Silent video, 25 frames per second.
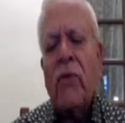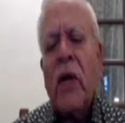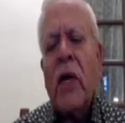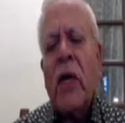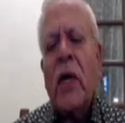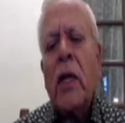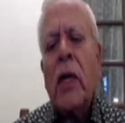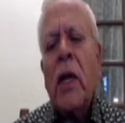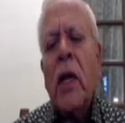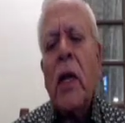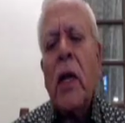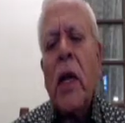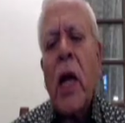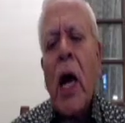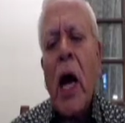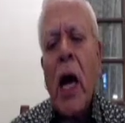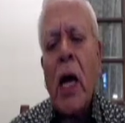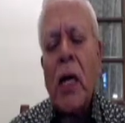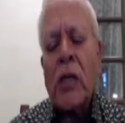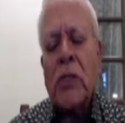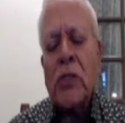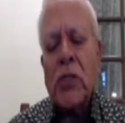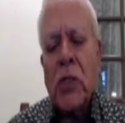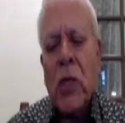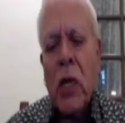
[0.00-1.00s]
taken a
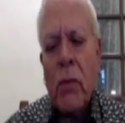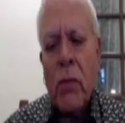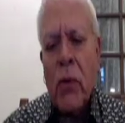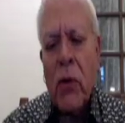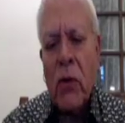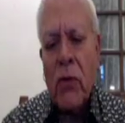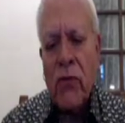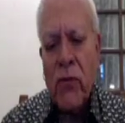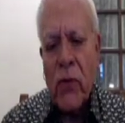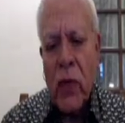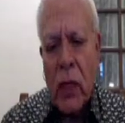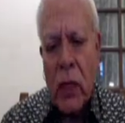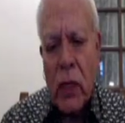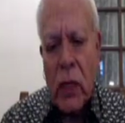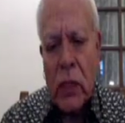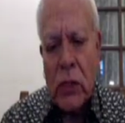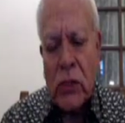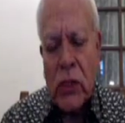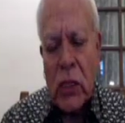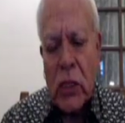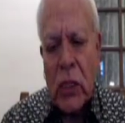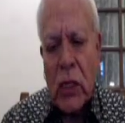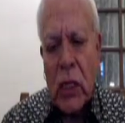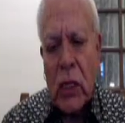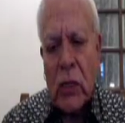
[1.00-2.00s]
large number of
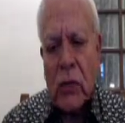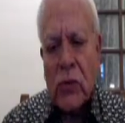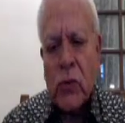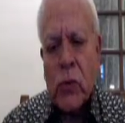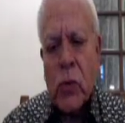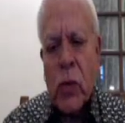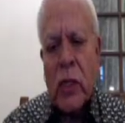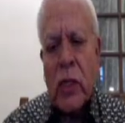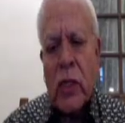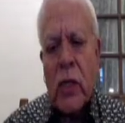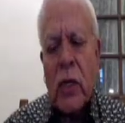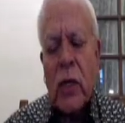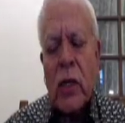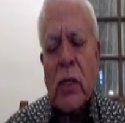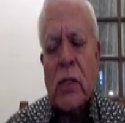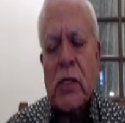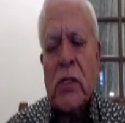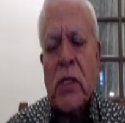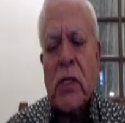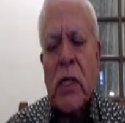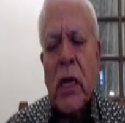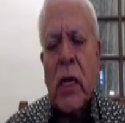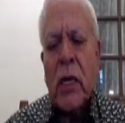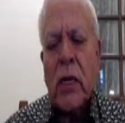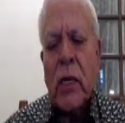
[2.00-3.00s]
initiatives, whether it is
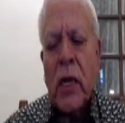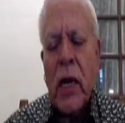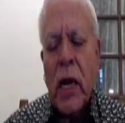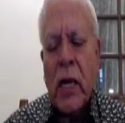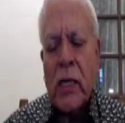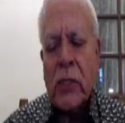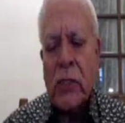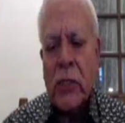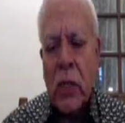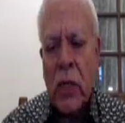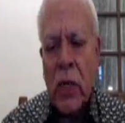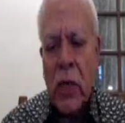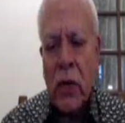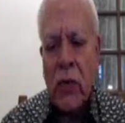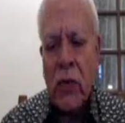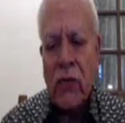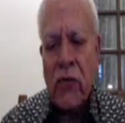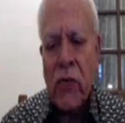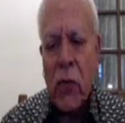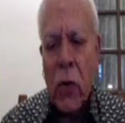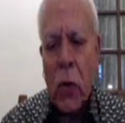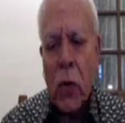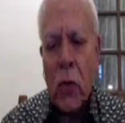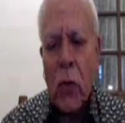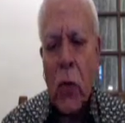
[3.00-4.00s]
the International Day of
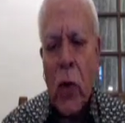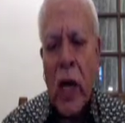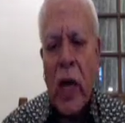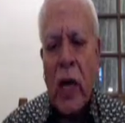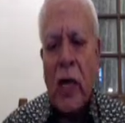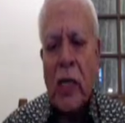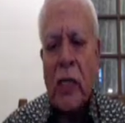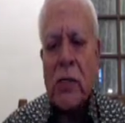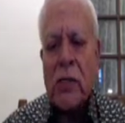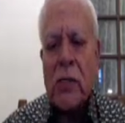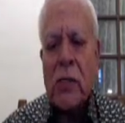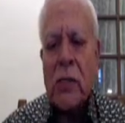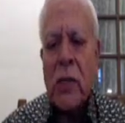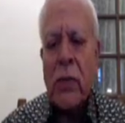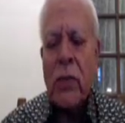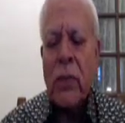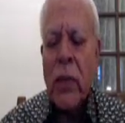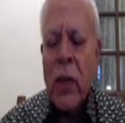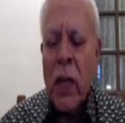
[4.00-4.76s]
Non-Violence,